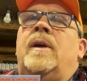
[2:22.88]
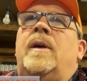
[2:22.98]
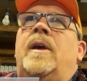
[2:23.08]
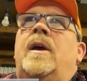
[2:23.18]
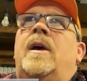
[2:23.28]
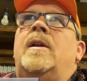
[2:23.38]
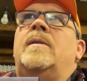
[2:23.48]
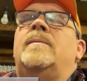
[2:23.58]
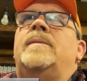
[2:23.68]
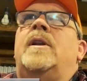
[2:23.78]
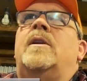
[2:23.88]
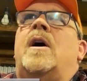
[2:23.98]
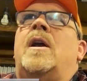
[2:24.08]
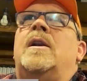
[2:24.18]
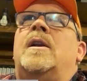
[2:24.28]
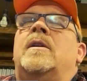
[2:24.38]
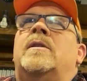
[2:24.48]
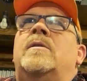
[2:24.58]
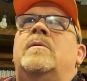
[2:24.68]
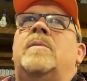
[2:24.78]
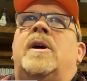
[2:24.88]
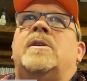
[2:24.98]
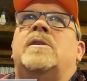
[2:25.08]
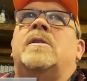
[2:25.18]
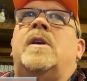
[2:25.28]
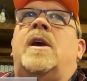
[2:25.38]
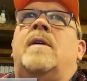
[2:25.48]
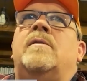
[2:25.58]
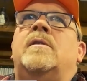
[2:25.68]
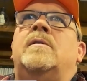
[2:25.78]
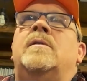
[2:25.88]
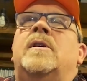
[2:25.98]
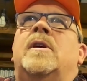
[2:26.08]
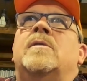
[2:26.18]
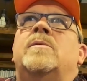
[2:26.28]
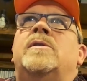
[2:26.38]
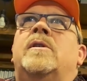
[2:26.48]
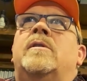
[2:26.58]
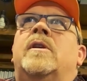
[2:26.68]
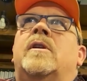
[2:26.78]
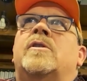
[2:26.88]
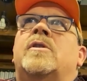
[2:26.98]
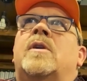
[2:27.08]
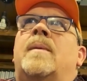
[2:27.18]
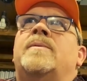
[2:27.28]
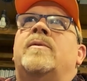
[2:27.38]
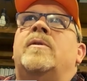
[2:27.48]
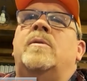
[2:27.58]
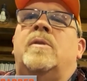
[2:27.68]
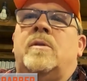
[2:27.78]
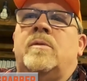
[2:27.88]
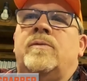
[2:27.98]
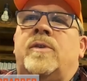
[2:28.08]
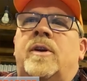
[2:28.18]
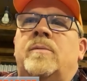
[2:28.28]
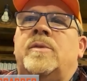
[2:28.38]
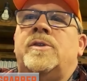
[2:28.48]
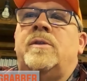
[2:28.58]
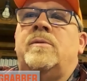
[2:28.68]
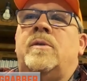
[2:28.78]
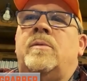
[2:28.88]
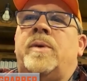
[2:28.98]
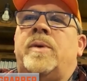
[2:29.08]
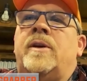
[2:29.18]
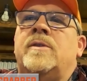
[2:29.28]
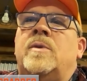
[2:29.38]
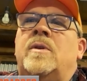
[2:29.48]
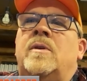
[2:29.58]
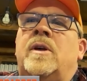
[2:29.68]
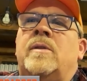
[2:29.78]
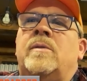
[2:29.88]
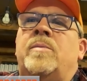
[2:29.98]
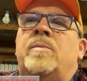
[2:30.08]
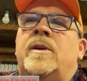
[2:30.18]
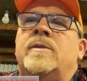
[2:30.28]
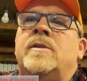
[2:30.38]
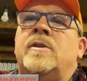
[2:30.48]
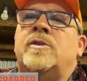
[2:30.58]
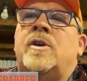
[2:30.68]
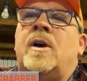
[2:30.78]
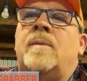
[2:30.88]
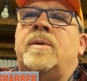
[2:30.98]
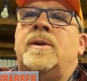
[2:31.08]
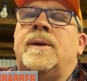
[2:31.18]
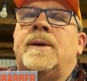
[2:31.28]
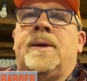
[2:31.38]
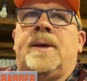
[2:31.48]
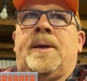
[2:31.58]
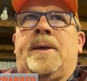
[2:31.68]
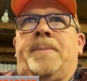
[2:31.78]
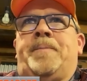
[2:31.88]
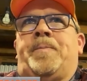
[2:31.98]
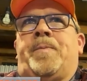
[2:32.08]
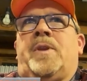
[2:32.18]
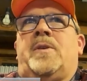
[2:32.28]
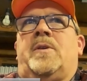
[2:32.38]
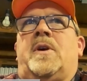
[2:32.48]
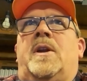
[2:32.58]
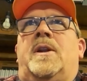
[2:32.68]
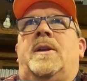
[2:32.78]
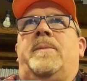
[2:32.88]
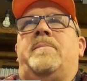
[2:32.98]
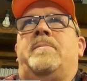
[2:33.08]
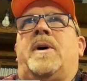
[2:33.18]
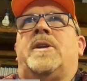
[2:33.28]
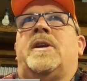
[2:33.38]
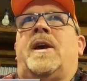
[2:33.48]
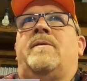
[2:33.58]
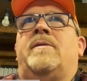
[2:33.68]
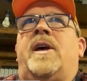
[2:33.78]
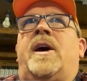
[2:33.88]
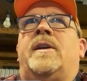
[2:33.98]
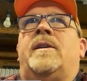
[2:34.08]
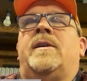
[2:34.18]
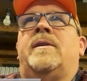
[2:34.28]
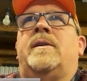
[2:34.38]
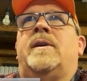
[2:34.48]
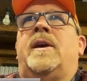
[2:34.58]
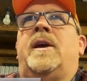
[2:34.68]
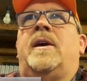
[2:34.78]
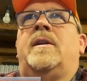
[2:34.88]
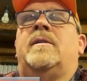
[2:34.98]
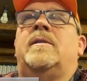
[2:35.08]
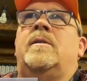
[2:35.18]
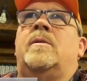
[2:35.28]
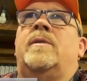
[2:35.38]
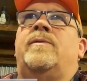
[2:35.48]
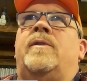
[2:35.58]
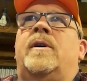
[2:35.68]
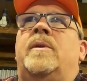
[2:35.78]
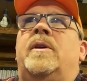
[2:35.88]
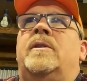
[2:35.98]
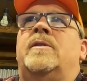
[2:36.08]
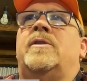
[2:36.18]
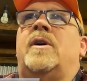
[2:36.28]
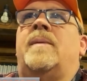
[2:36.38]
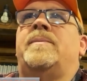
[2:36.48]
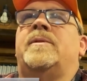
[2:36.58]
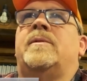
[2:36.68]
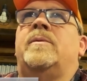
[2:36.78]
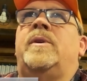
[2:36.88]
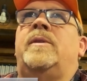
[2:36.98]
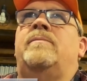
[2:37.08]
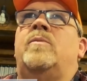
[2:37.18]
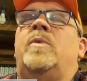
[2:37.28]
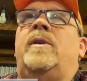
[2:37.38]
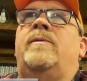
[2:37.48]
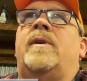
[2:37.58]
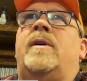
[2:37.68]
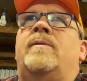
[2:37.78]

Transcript: And it got a little too much because we still need our shops for doing our own farm machinery repairs. We do a lot of repairs in the shop, and so it got a little bit much having that, and our farming in the shop. So we've